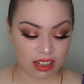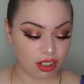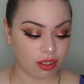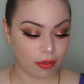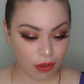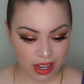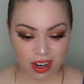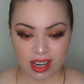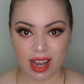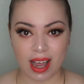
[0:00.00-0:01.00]
It looked
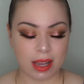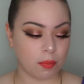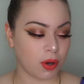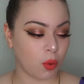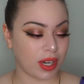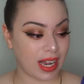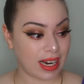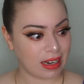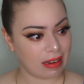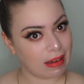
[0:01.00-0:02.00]
red online, but when
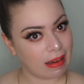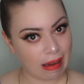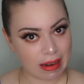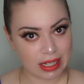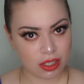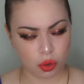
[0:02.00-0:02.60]
I got it,